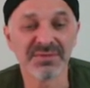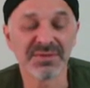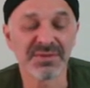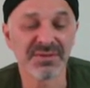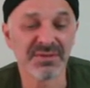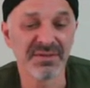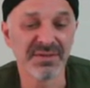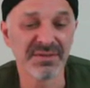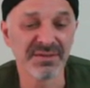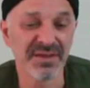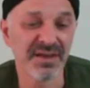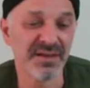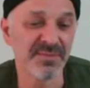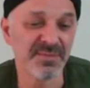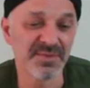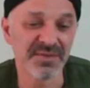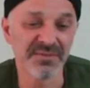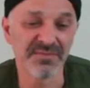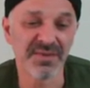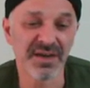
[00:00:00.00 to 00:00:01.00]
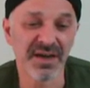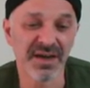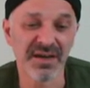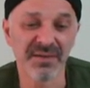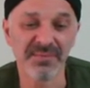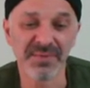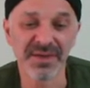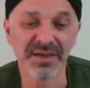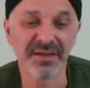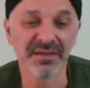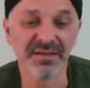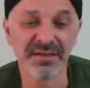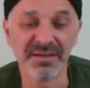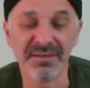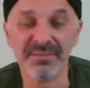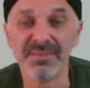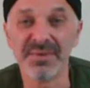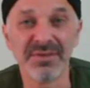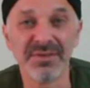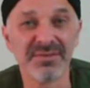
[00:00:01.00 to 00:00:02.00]
So these items have kind of been in
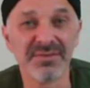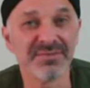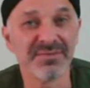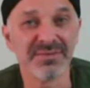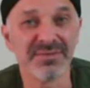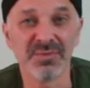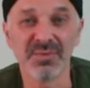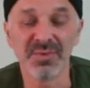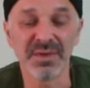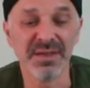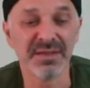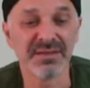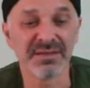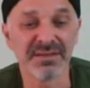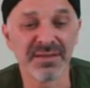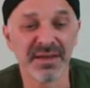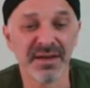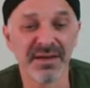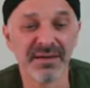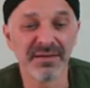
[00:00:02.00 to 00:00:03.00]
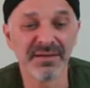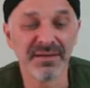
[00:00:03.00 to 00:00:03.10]
limbo for weeks now.